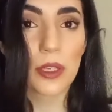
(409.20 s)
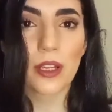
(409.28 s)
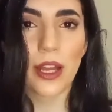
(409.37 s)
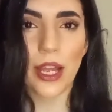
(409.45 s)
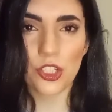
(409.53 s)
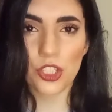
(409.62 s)
And
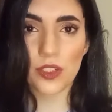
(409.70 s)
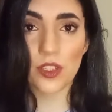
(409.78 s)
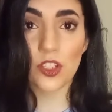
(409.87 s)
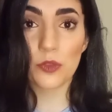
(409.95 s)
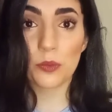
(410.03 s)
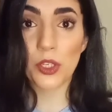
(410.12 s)
she says,
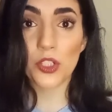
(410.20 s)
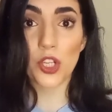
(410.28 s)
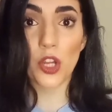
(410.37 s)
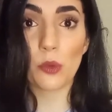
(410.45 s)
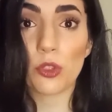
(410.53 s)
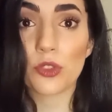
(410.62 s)
because I was
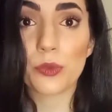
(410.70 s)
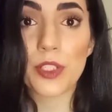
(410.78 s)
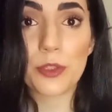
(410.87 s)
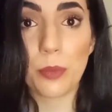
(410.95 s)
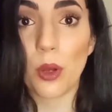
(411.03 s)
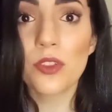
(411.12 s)

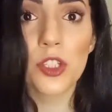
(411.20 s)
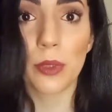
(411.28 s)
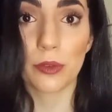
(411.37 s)
responsible for